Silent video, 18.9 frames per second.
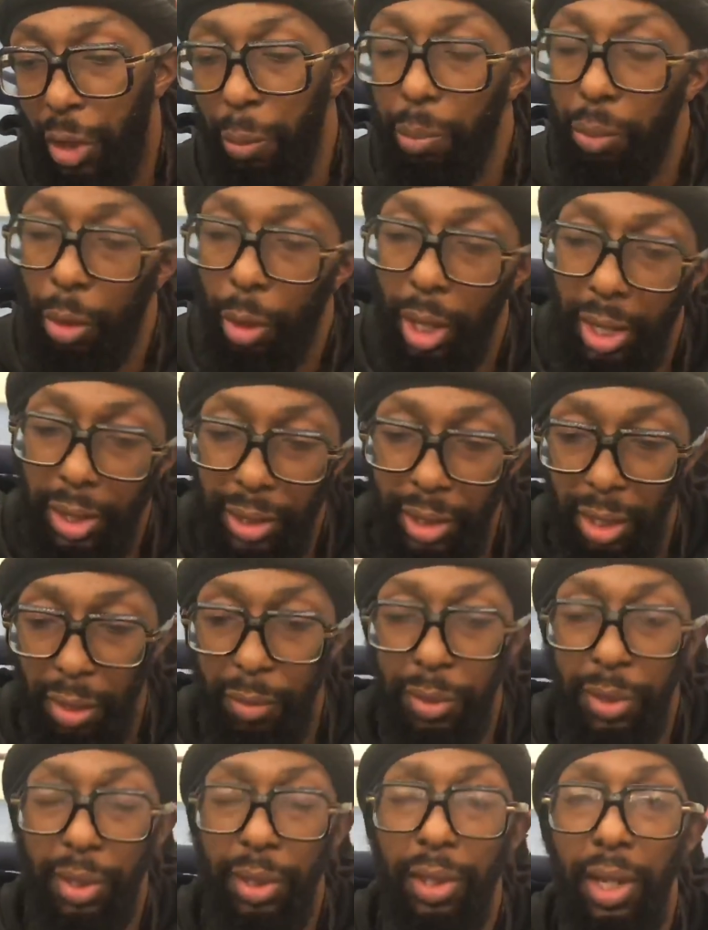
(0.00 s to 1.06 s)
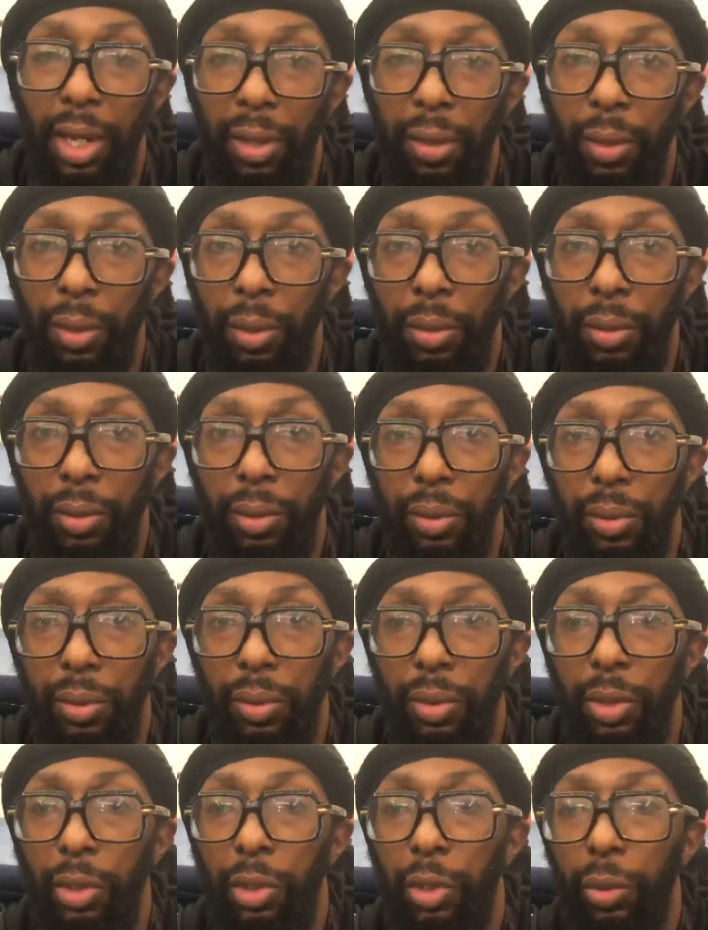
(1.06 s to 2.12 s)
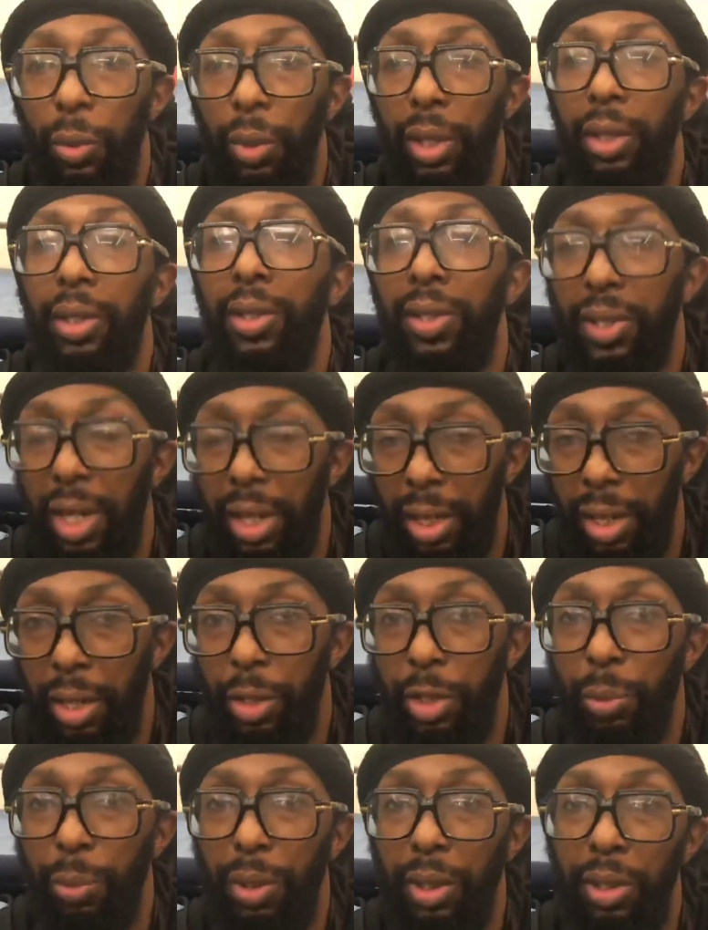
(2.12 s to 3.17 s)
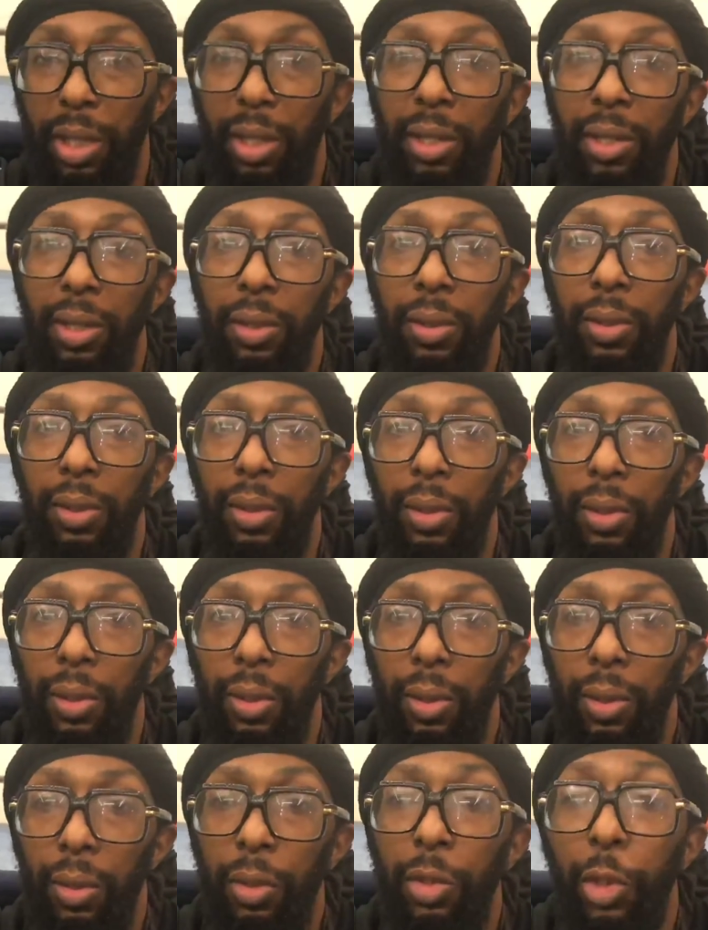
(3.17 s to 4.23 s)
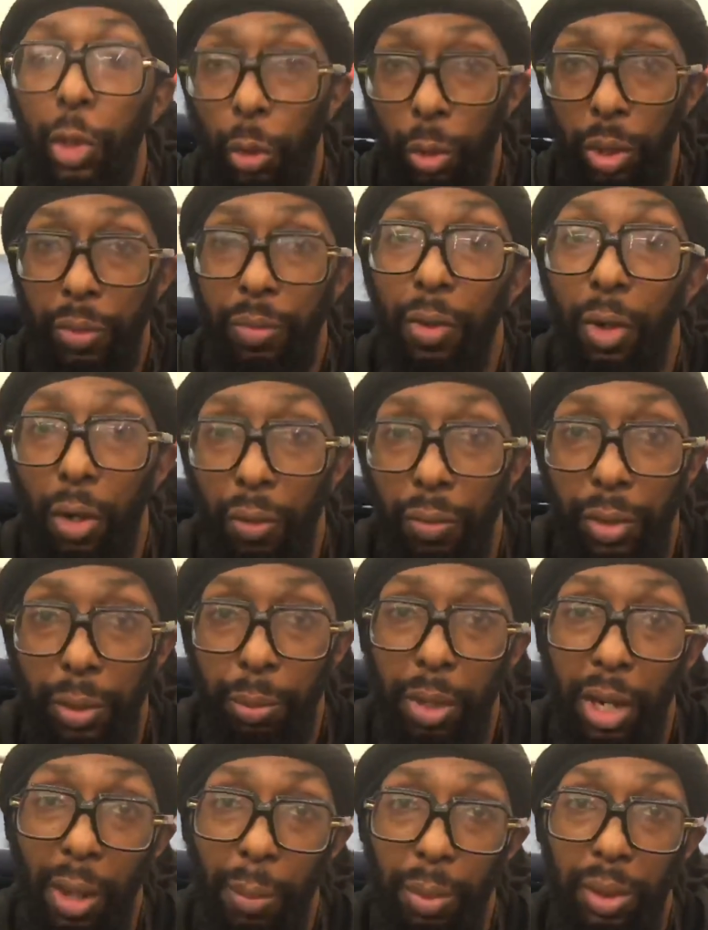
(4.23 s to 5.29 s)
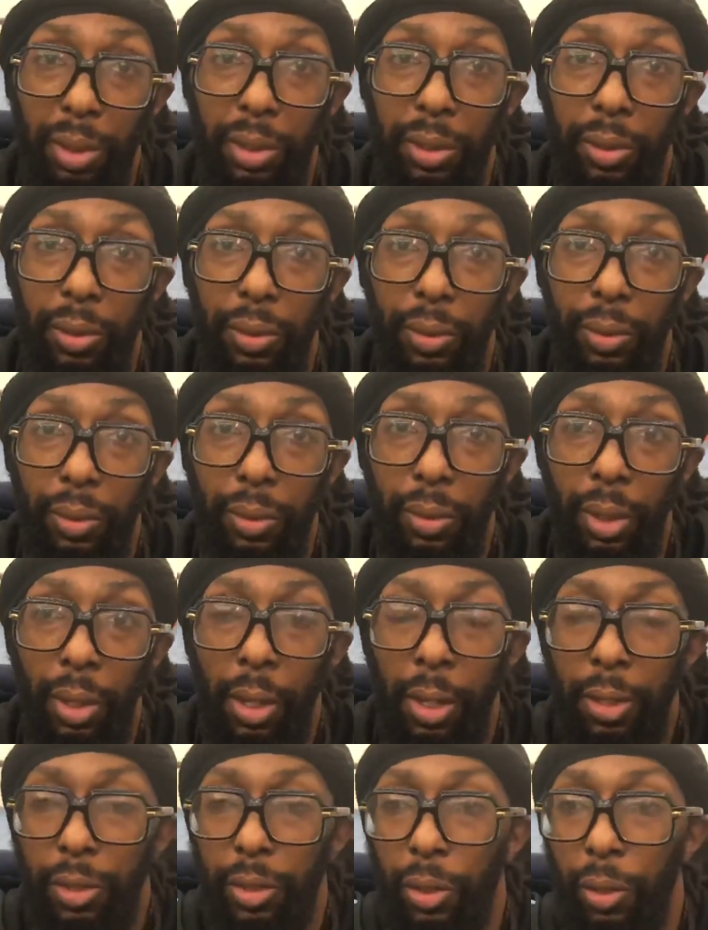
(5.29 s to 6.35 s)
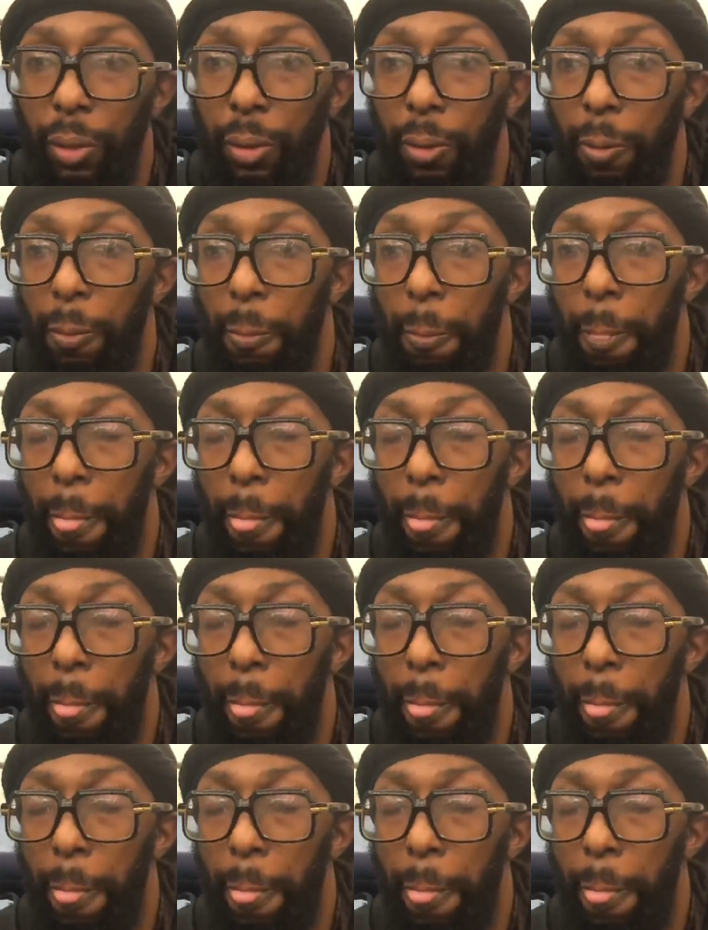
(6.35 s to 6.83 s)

brought ourselves together to do it in the setting that it should be done in, to evolve it properly. So